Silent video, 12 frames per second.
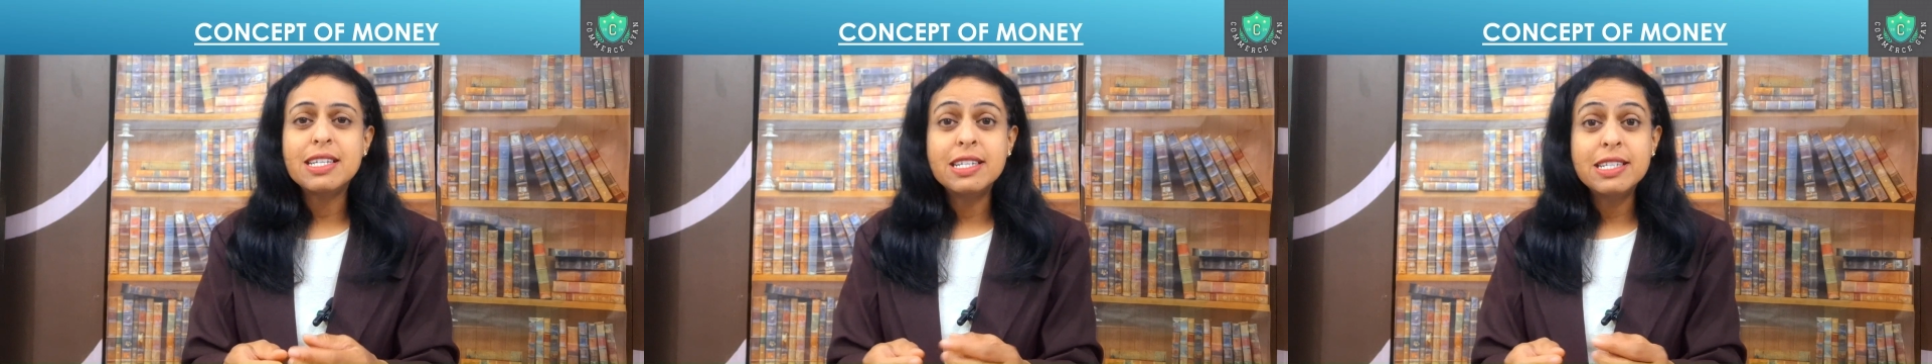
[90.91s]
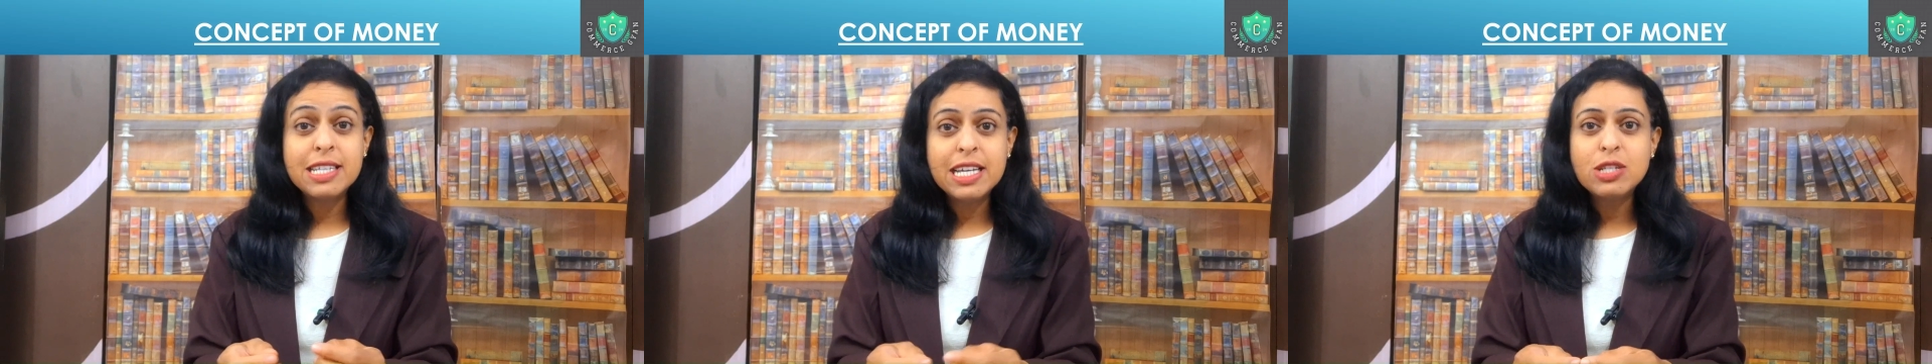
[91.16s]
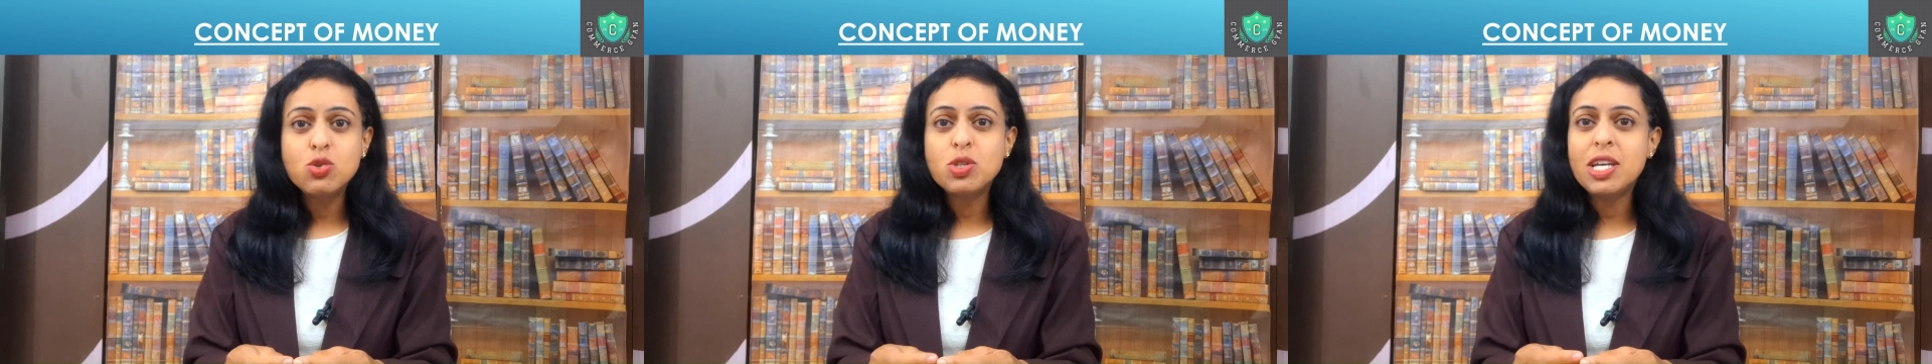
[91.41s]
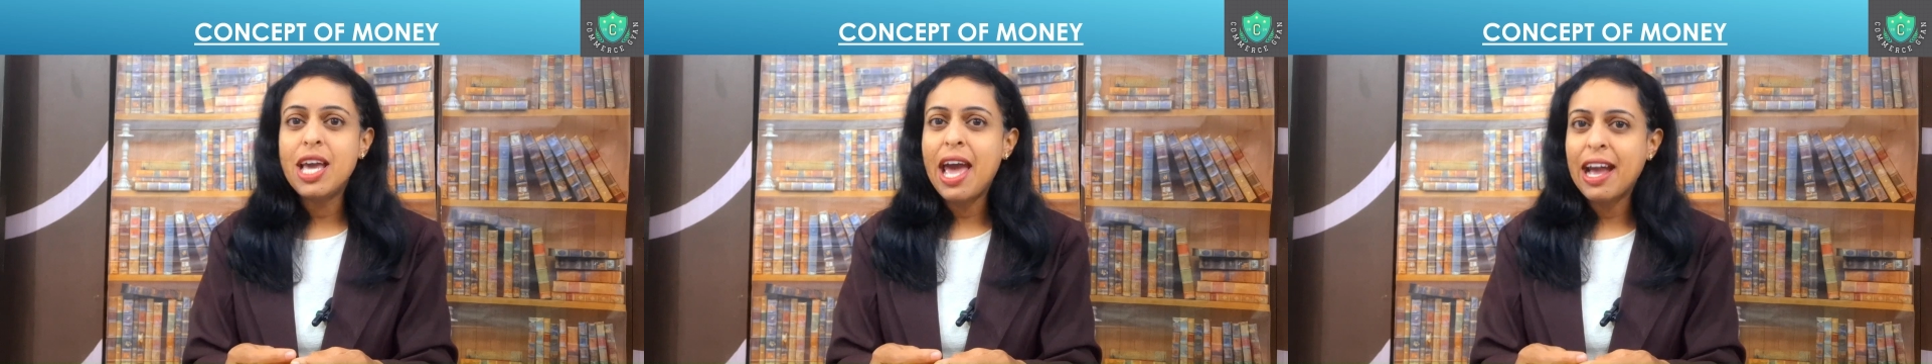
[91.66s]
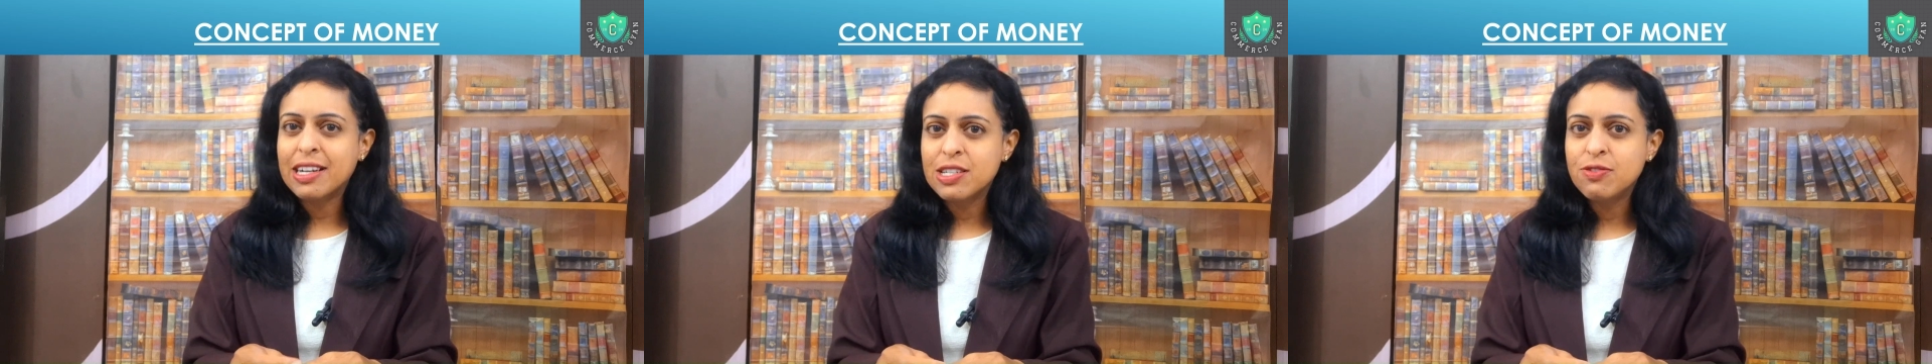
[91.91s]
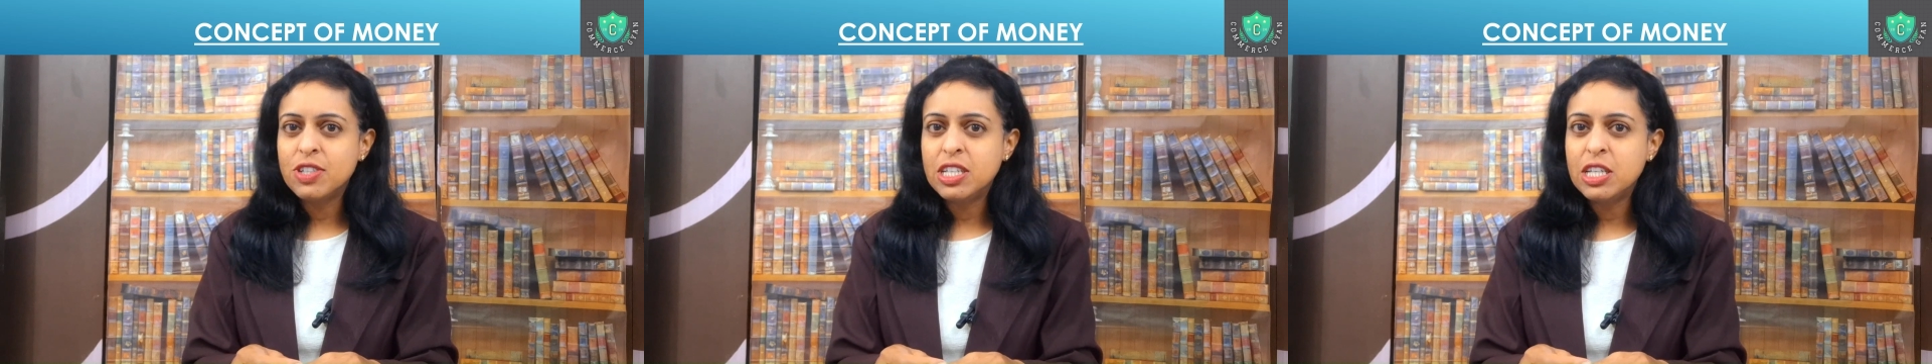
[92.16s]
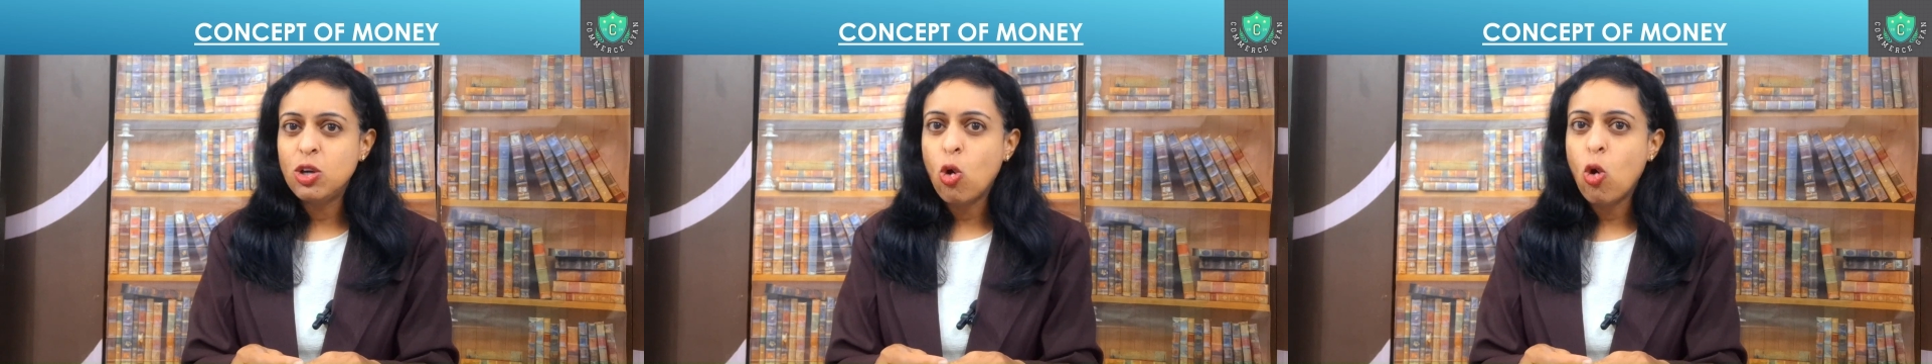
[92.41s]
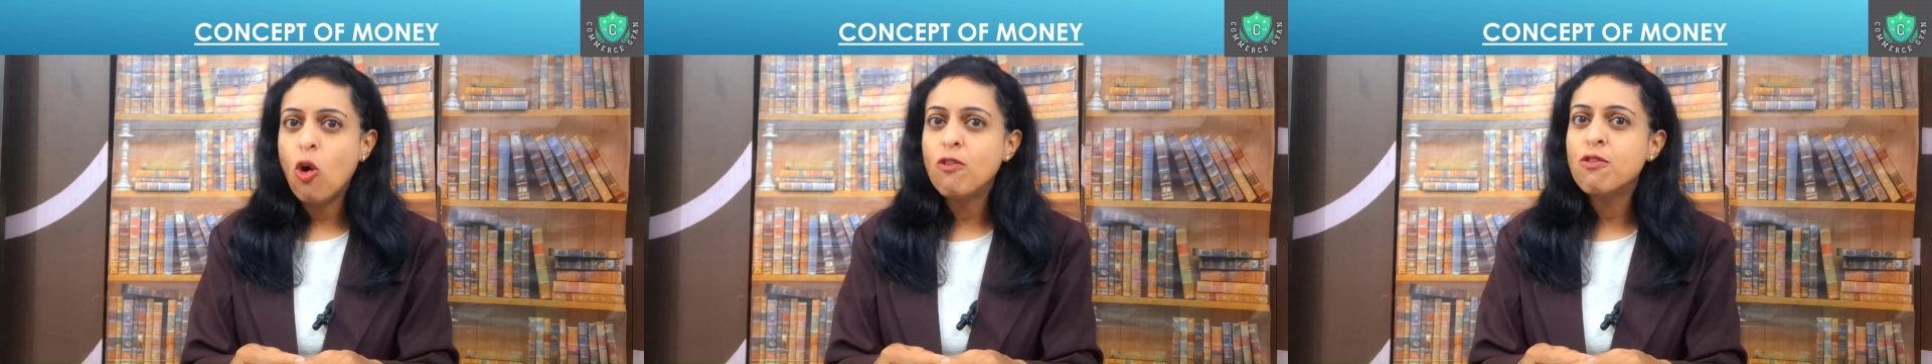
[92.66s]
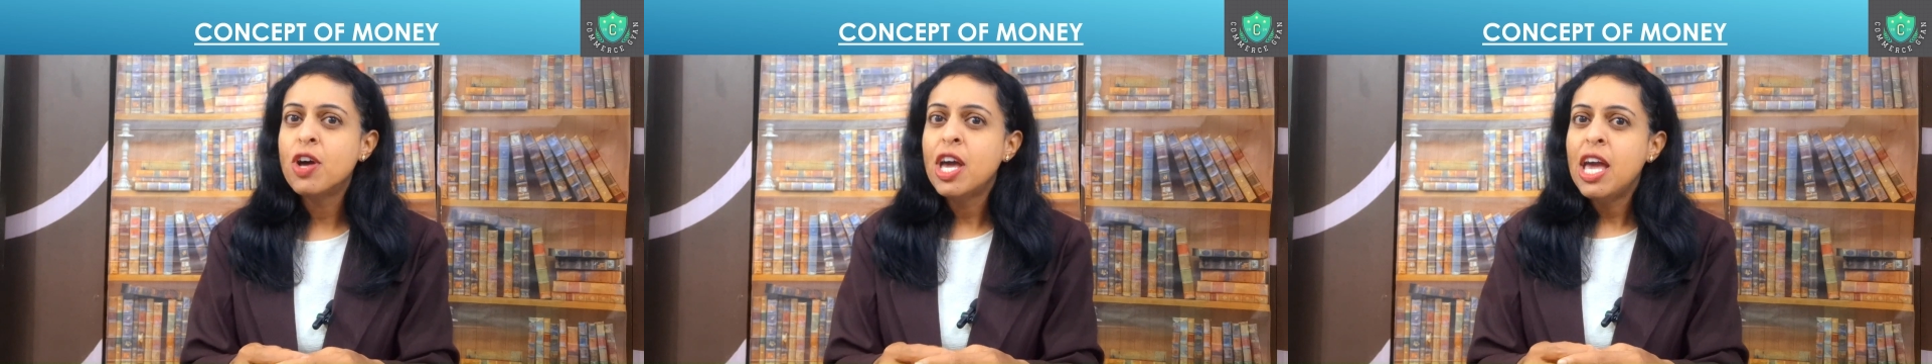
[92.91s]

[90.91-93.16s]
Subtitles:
In day-to-day activity of